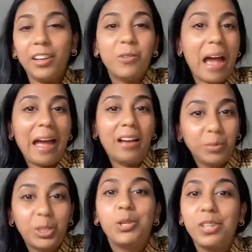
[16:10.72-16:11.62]
know
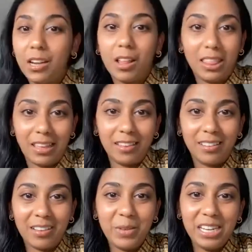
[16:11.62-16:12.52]
absolutely nothing.
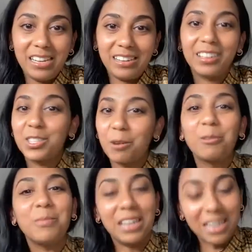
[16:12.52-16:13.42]
I mean, Nida has
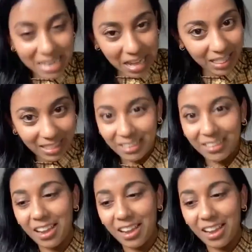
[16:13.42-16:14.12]
told me nothing.